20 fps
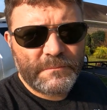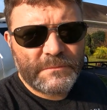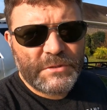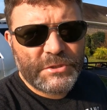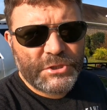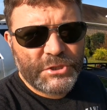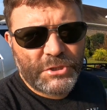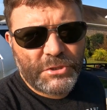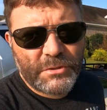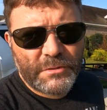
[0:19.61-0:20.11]
the
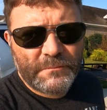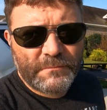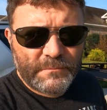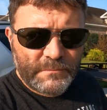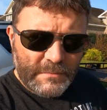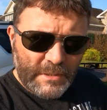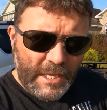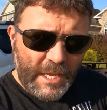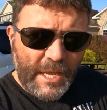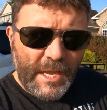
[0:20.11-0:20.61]
shirt,
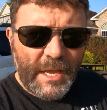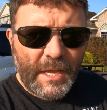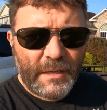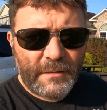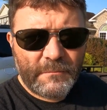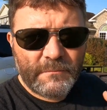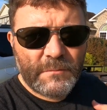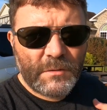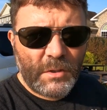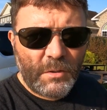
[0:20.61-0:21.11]
the hat,
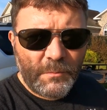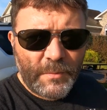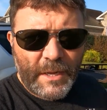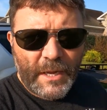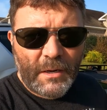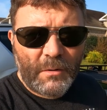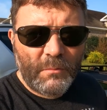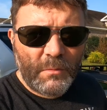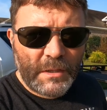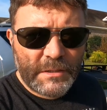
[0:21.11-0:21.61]
go
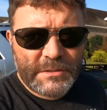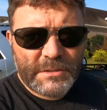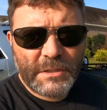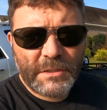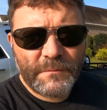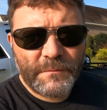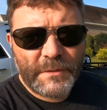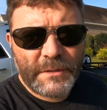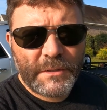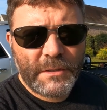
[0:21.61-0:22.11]
back, watch
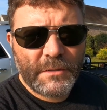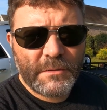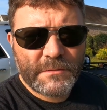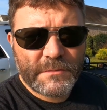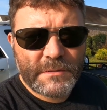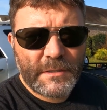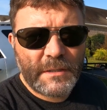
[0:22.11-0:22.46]
other videos.